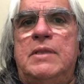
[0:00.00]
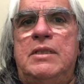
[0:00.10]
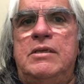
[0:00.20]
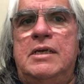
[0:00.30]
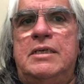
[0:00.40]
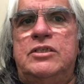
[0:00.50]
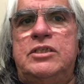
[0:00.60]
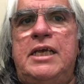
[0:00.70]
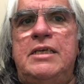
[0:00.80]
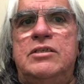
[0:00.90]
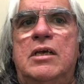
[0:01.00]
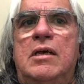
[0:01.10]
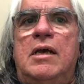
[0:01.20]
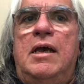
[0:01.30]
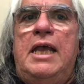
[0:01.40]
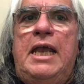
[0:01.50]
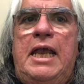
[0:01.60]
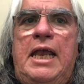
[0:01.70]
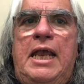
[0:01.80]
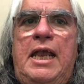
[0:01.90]
in the United States,
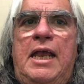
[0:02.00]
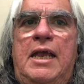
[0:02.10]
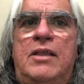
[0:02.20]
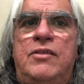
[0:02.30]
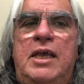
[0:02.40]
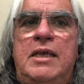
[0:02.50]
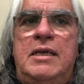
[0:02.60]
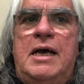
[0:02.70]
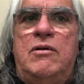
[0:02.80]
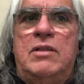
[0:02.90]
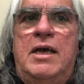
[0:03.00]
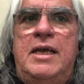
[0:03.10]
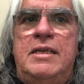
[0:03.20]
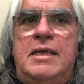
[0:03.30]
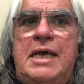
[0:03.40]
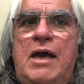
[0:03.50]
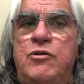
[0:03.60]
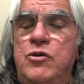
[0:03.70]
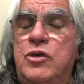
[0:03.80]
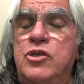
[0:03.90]
and they outlined how
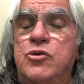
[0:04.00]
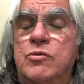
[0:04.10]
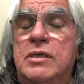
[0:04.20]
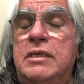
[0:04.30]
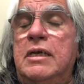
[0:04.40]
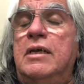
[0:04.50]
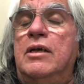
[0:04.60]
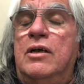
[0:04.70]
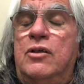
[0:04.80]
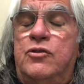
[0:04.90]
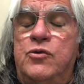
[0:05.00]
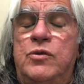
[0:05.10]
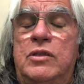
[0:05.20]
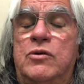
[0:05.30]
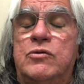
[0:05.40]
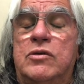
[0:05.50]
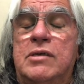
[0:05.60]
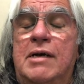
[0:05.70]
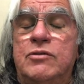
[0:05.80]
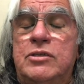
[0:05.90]
you could do it through the local
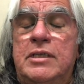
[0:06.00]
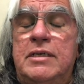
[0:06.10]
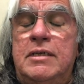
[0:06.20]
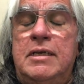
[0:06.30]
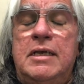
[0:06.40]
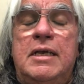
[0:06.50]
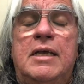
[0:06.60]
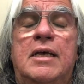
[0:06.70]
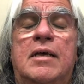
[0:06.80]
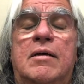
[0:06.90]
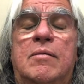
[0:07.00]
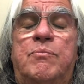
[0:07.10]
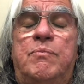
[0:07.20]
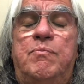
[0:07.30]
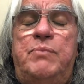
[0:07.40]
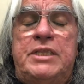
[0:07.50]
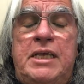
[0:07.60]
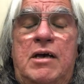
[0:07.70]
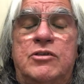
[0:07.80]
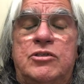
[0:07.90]
consulate, but
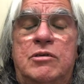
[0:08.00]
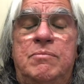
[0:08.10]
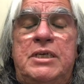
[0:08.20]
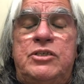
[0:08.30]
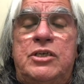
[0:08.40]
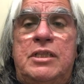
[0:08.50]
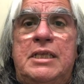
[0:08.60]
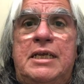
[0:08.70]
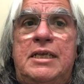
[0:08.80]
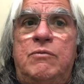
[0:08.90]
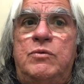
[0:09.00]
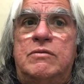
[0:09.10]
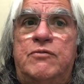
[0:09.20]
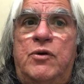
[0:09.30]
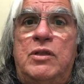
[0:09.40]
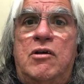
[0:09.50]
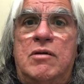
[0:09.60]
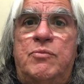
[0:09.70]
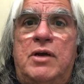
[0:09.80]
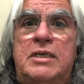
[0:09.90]
they also mentioned that it was a very
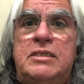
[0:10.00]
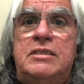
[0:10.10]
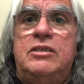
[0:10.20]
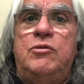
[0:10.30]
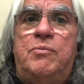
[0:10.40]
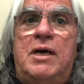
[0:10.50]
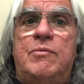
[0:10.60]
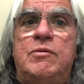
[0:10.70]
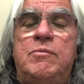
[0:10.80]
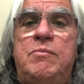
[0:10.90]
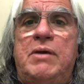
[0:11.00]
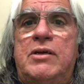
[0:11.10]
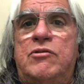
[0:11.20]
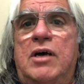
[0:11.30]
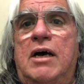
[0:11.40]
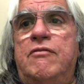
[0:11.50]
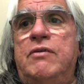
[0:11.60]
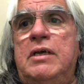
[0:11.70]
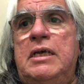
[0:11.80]
long process and you probably would be better off